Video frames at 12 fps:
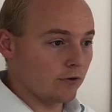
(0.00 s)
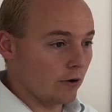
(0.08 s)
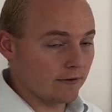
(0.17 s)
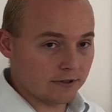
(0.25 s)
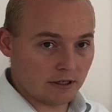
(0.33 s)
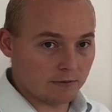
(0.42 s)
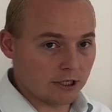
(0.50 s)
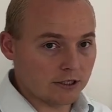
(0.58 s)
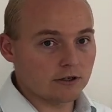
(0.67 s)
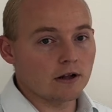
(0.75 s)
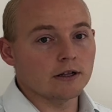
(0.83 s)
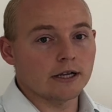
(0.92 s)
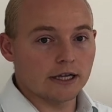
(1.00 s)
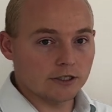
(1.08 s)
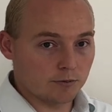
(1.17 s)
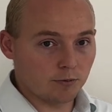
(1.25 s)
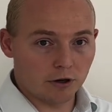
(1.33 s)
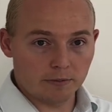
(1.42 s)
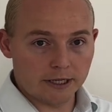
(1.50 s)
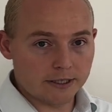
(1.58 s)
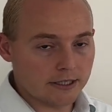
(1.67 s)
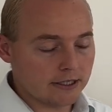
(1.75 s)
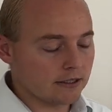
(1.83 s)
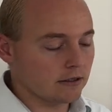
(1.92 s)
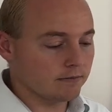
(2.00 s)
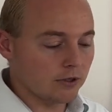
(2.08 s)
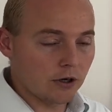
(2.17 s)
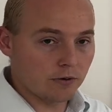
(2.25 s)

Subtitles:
you have someone installing it, it's a permitted system,